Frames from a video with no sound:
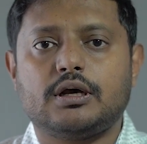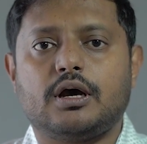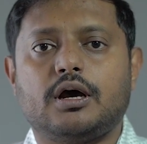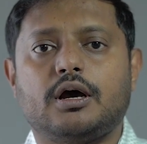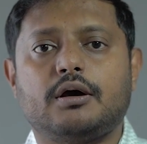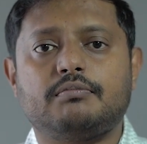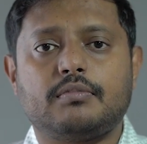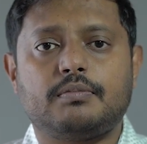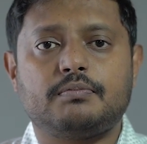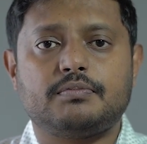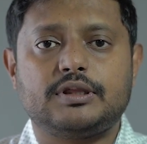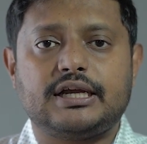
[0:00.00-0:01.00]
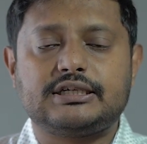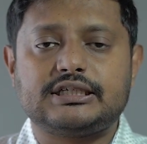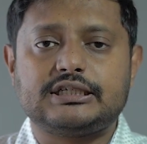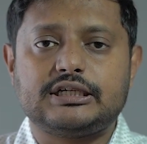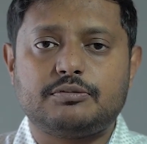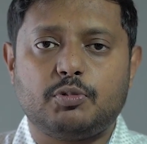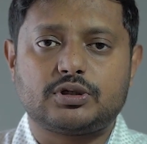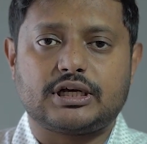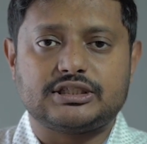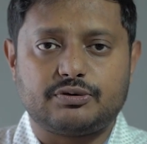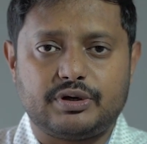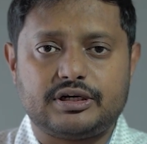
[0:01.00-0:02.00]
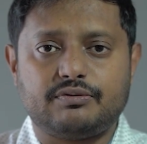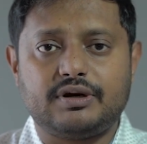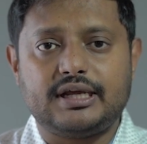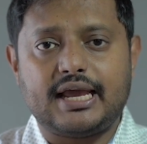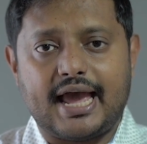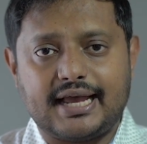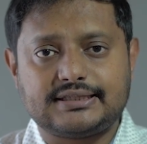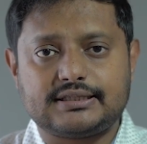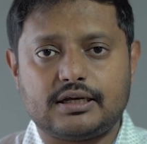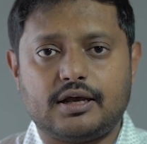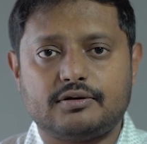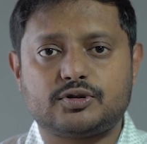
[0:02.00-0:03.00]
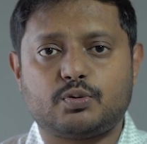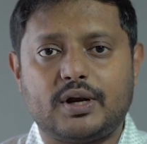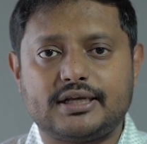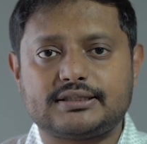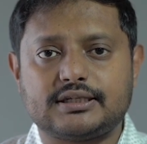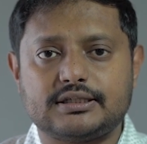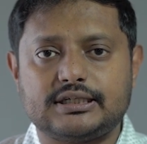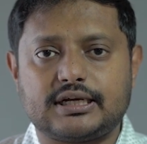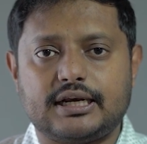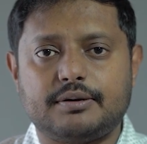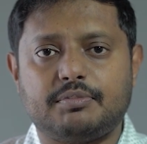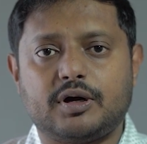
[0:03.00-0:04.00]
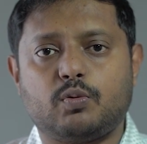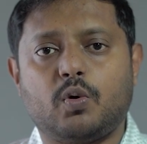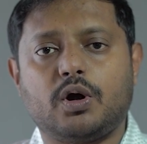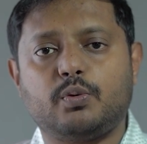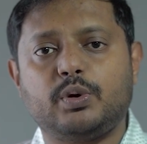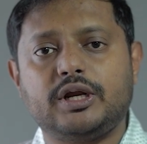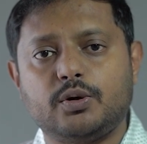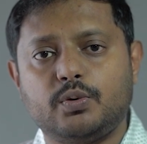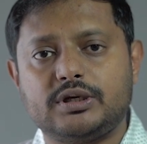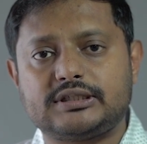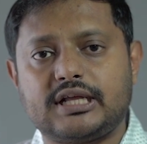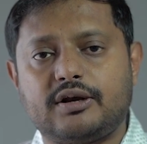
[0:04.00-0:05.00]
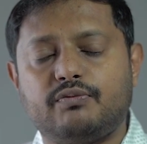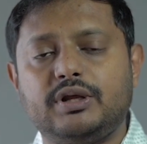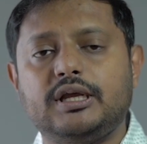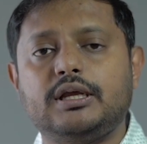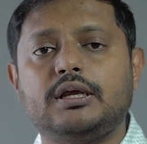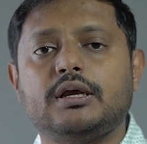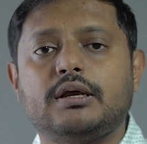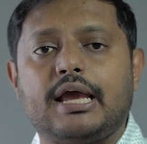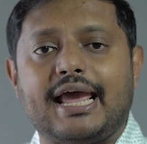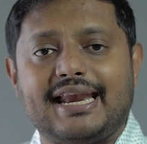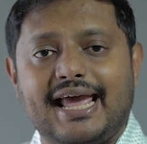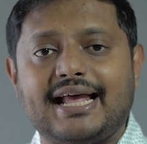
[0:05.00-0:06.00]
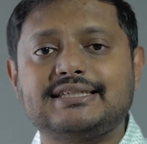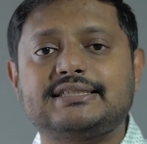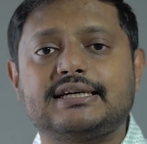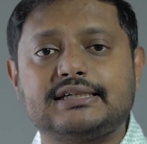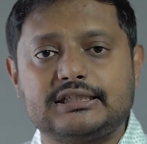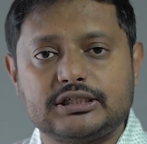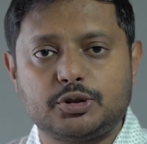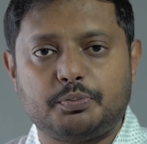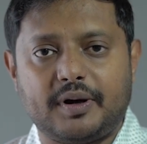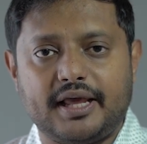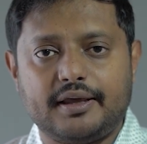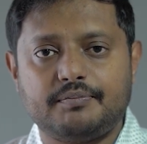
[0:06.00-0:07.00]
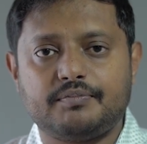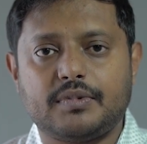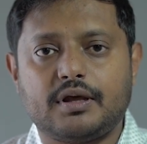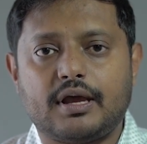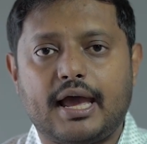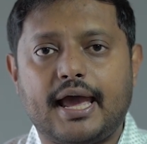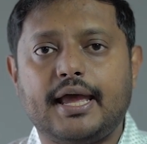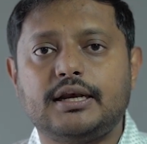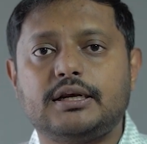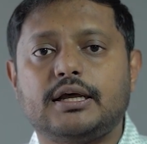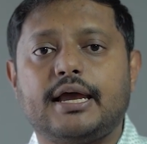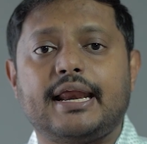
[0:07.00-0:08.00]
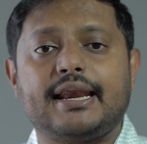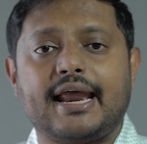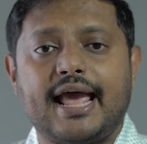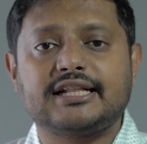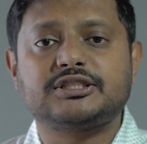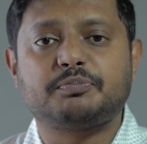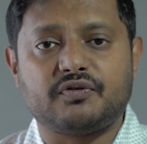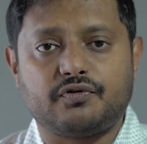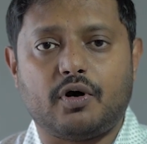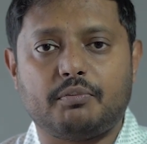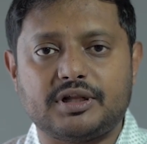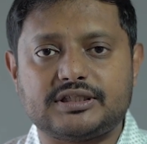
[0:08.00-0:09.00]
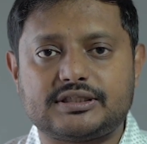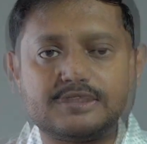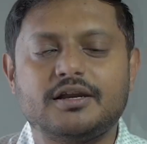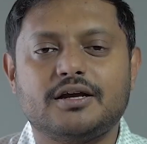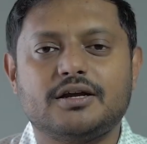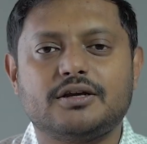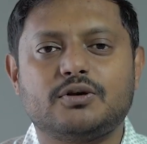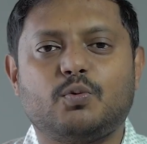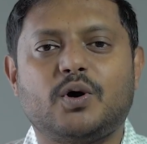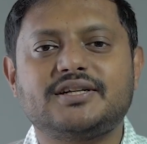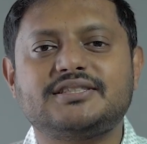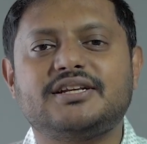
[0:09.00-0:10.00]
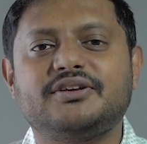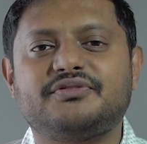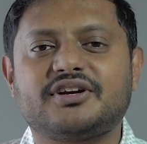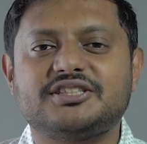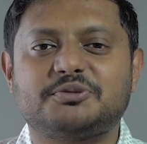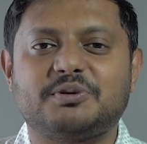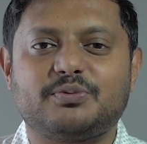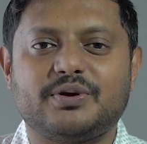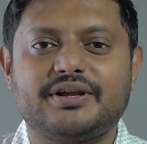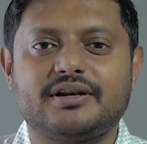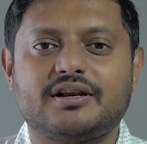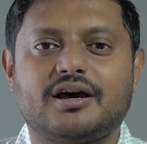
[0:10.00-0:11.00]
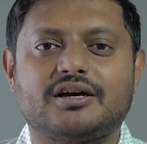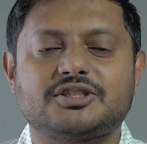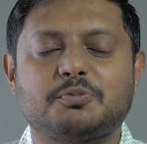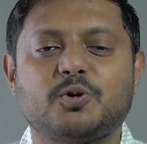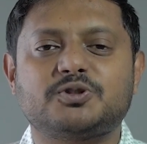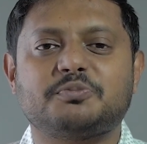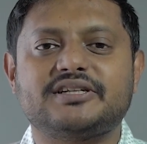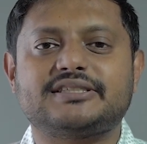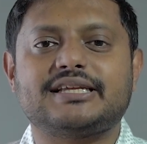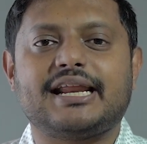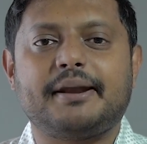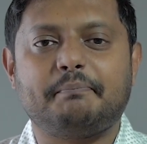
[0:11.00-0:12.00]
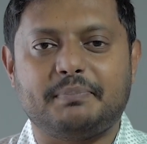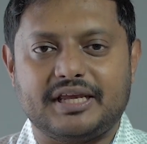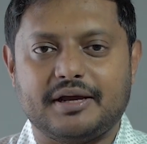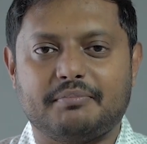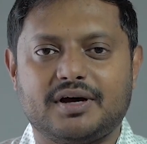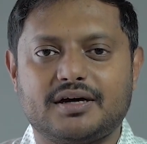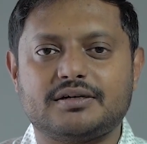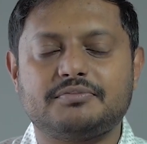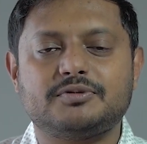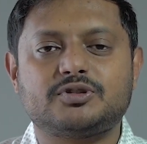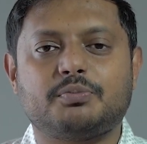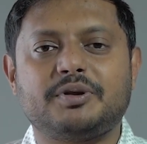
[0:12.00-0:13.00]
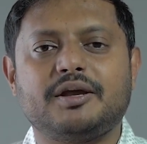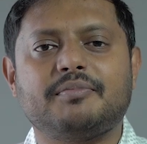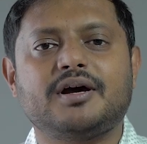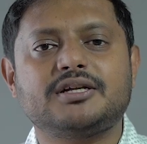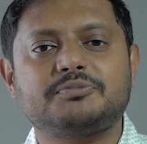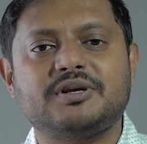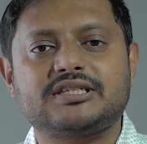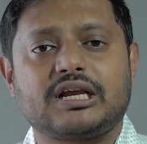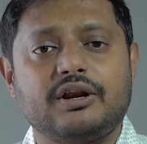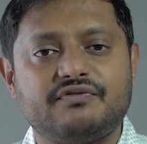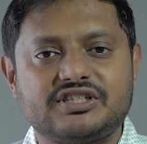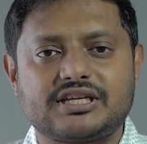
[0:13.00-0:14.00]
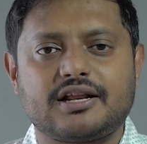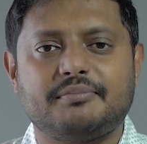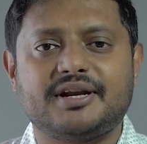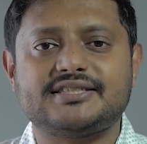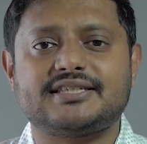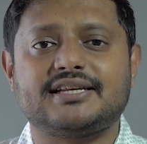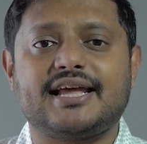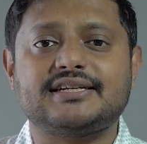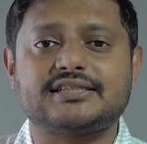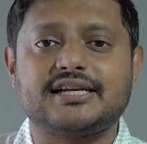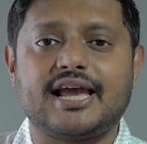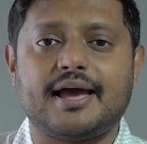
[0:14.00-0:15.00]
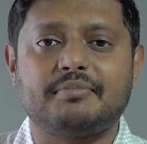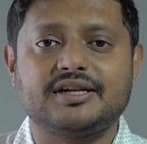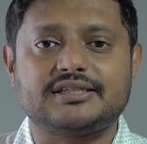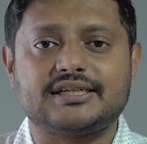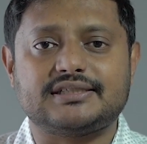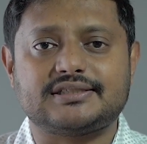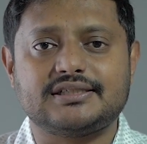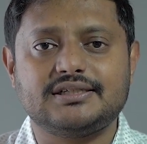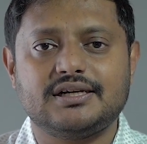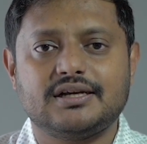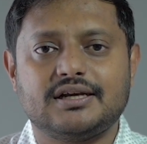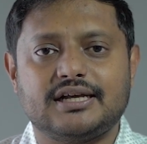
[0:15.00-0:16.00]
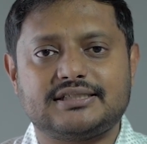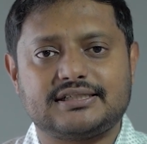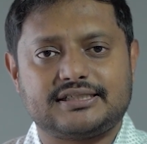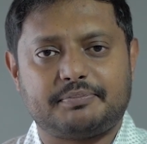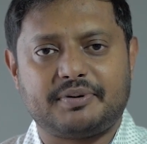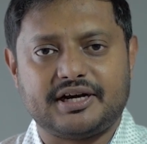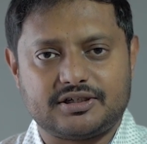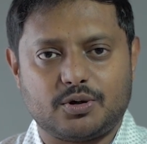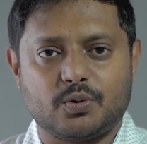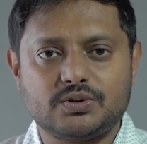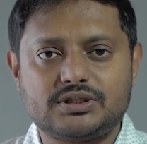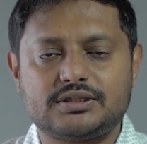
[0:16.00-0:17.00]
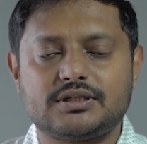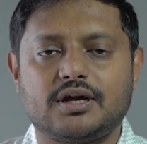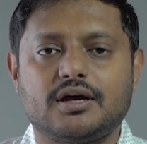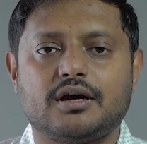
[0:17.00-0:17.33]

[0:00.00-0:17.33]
They treat it both conservatively as well as surgically. But what we do is that we enhance return to play and enhance performance. What is the difference between sports medicine and PMR? So PMR is basically physical medicine and rehabilitation. It's a separate course.